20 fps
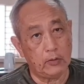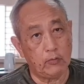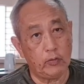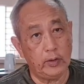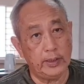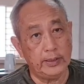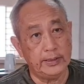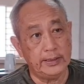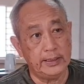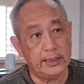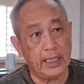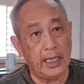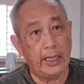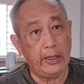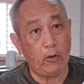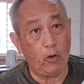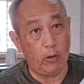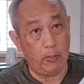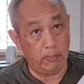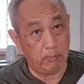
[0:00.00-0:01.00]
Crazy
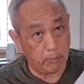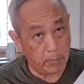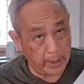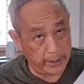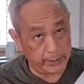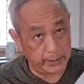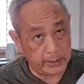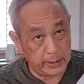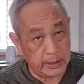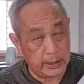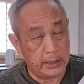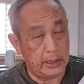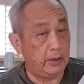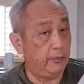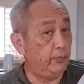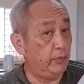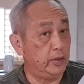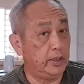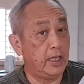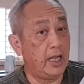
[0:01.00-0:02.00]
Guy on bike.
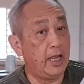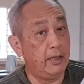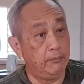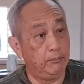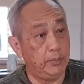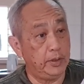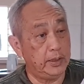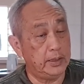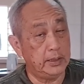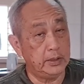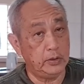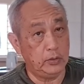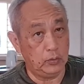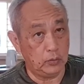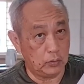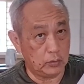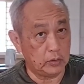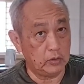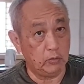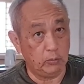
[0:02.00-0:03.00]
If you type Peter
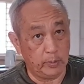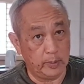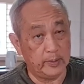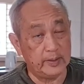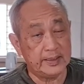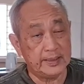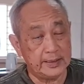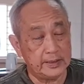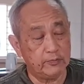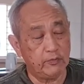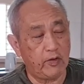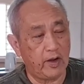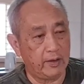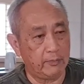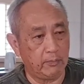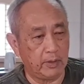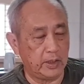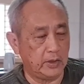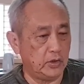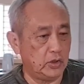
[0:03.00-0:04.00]
Yung New Basis,
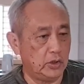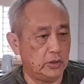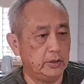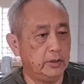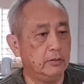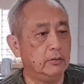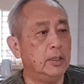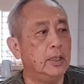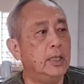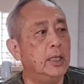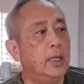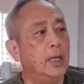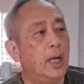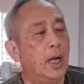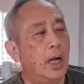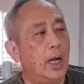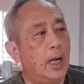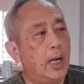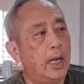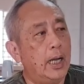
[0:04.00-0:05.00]
find my journal.
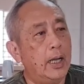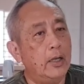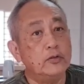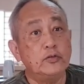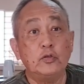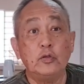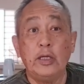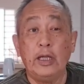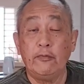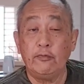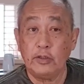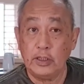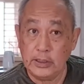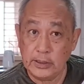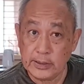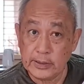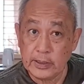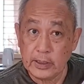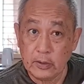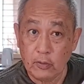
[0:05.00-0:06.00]
I also have
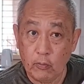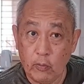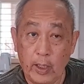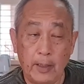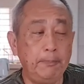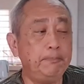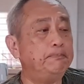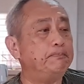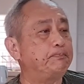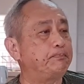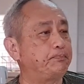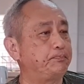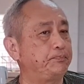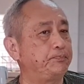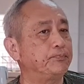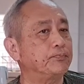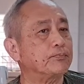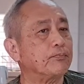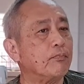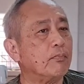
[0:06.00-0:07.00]
Instagram,
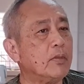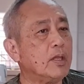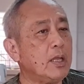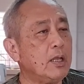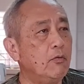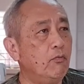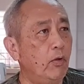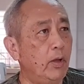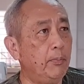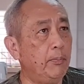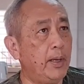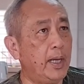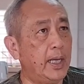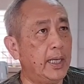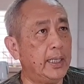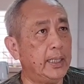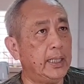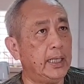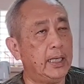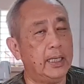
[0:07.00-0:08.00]

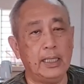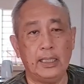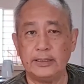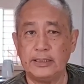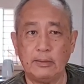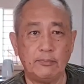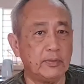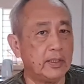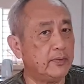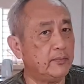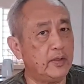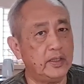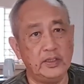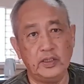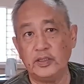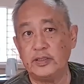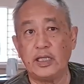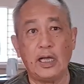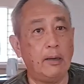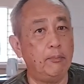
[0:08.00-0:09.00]
whereby sometimes I
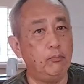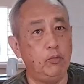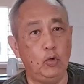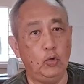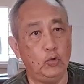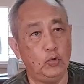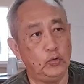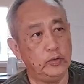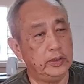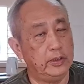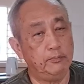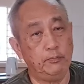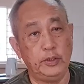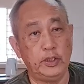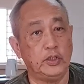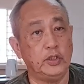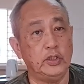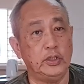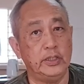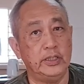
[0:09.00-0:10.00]
just upload the
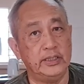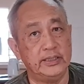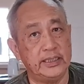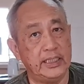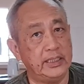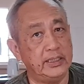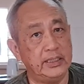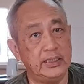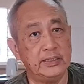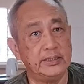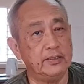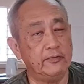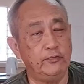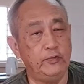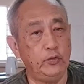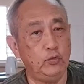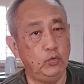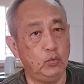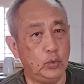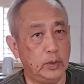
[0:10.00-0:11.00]
pictures and just a
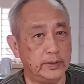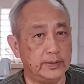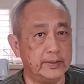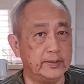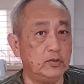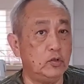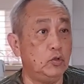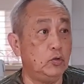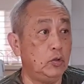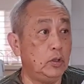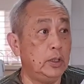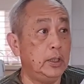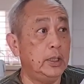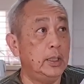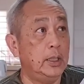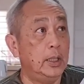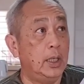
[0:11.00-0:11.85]
few words, so